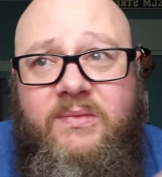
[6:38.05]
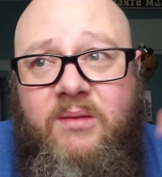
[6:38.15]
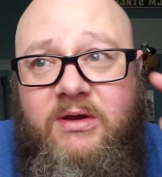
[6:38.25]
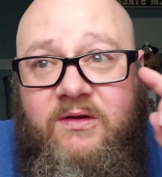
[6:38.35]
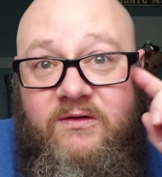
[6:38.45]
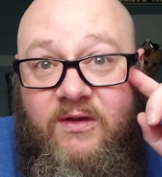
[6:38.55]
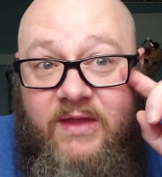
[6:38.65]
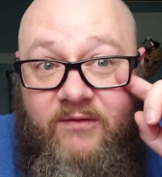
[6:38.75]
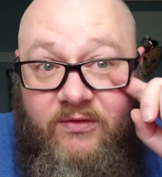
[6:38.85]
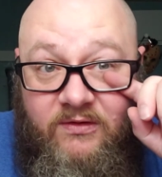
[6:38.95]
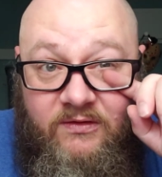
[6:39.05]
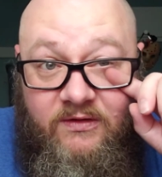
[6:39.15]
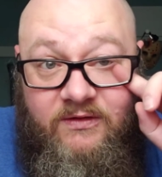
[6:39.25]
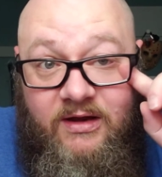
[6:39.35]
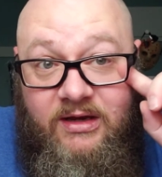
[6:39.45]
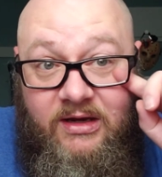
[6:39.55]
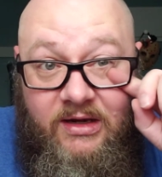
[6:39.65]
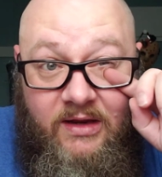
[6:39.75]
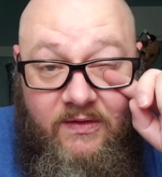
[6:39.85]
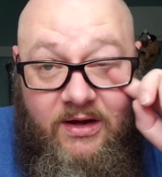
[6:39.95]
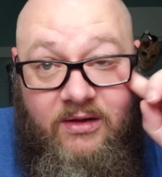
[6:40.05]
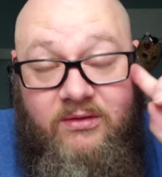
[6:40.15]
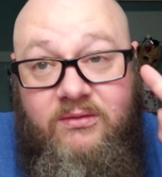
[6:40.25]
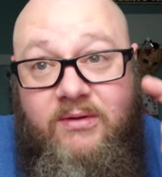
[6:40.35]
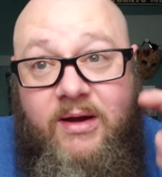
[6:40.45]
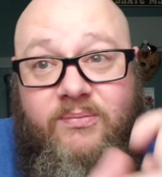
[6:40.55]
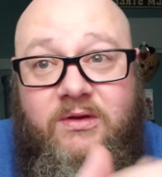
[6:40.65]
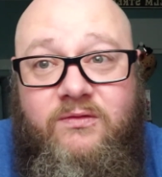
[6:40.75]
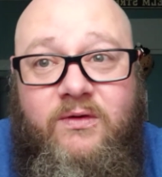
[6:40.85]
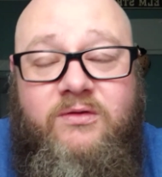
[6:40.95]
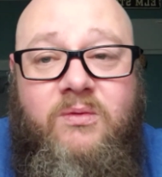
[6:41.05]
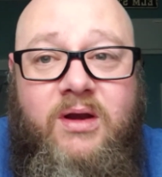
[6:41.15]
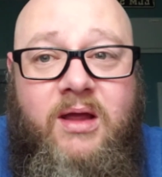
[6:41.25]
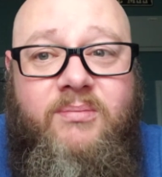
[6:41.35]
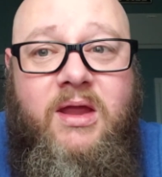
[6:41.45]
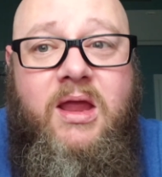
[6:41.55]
me touch on that for just a second, and then I'll wrap this first one up.